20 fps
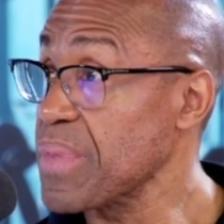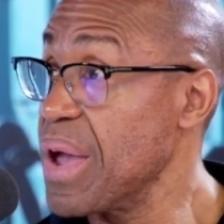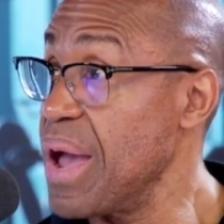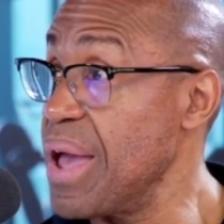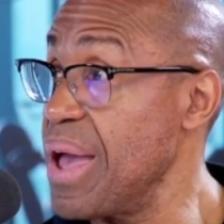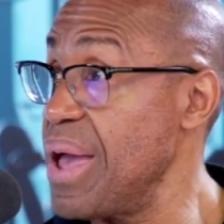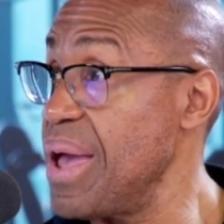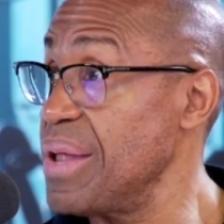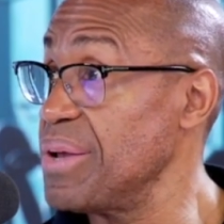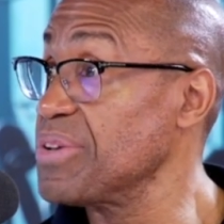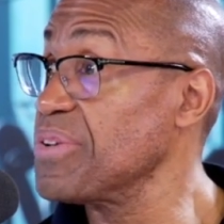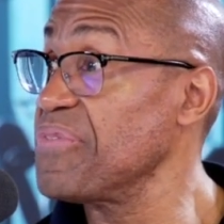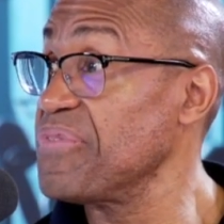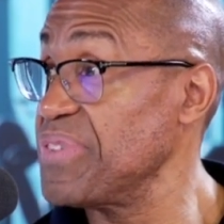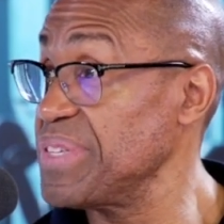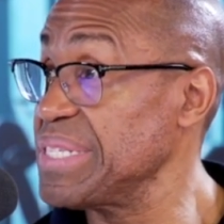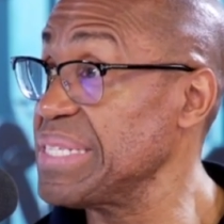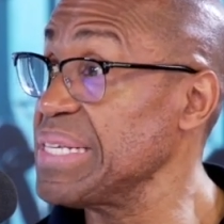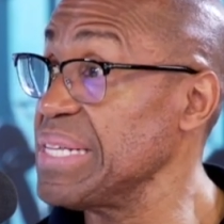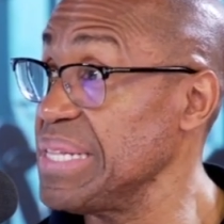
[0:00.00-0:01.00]
and to
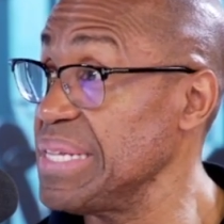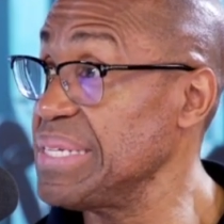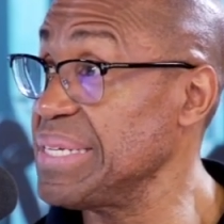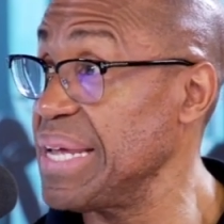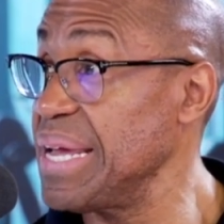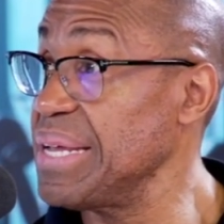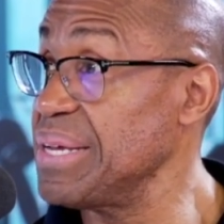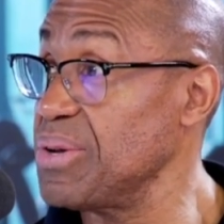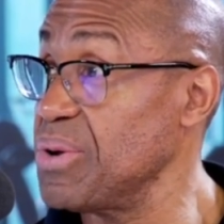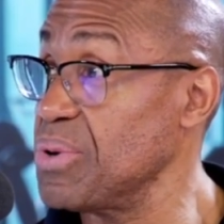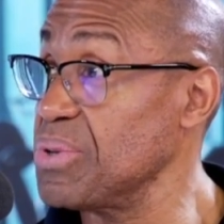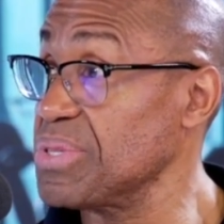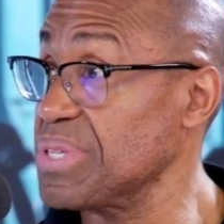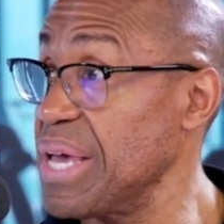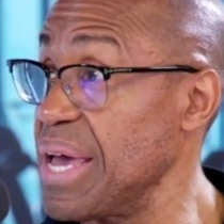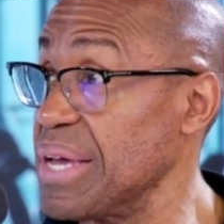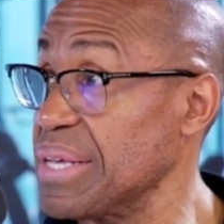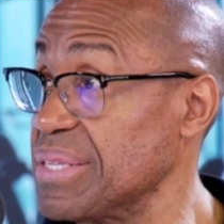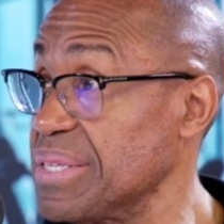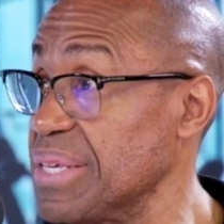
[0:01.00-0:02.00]
facilitate those
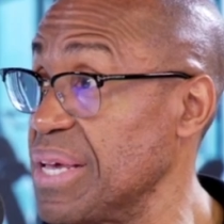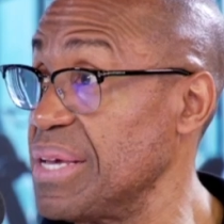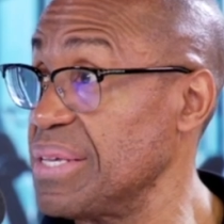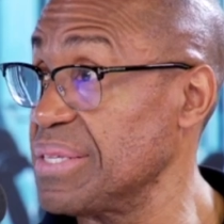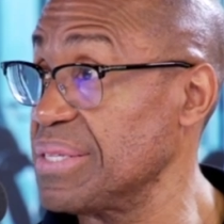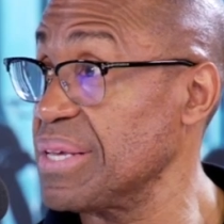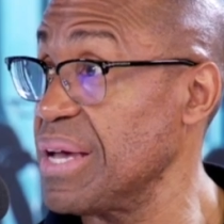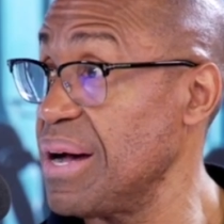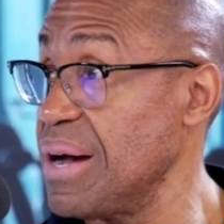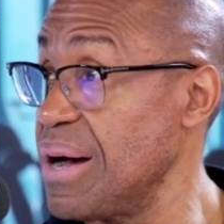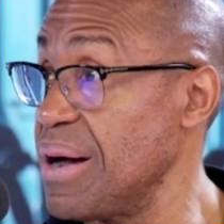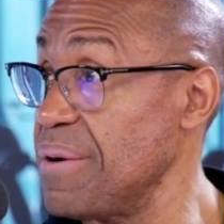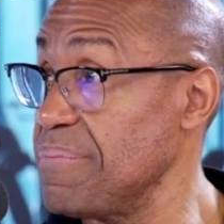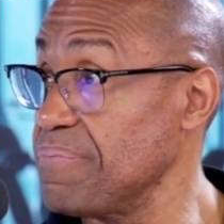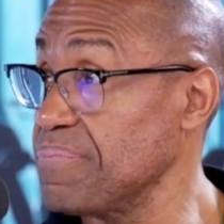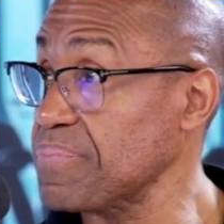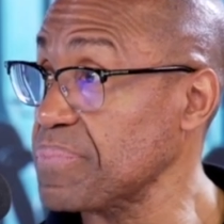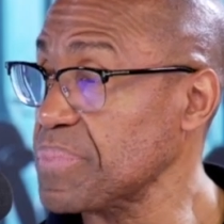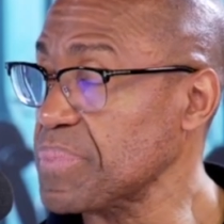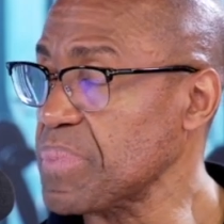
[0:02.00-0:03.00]
excess,
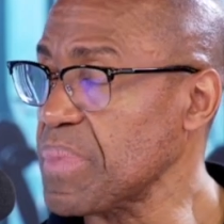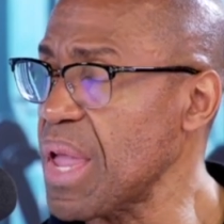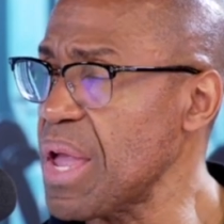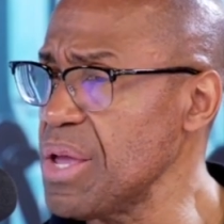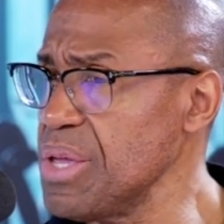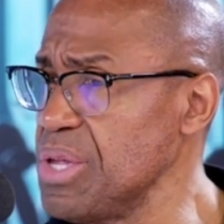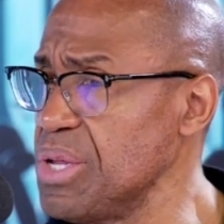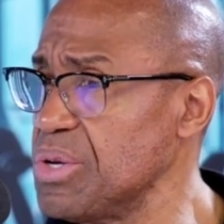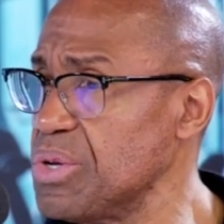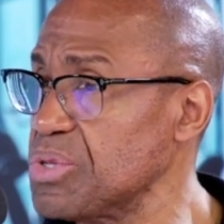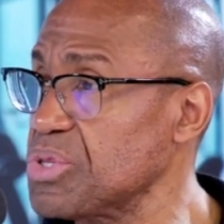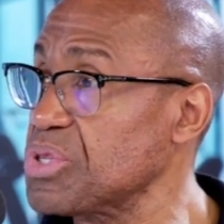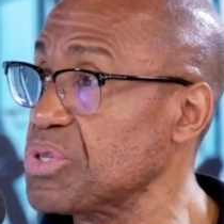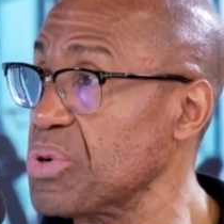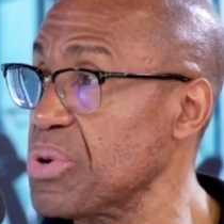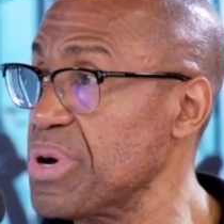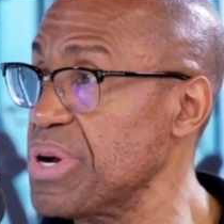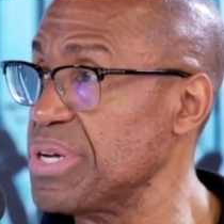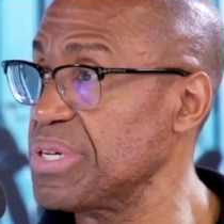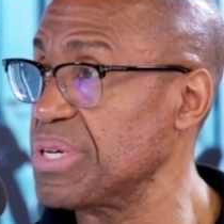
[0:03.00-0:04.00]

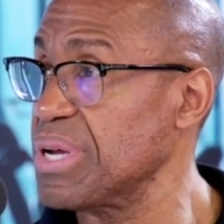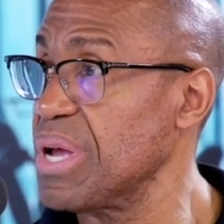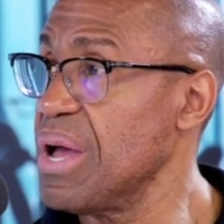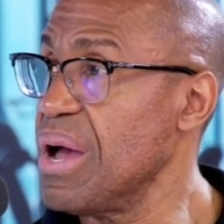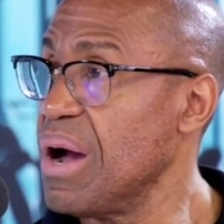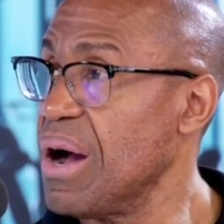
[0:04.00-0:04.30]
storage.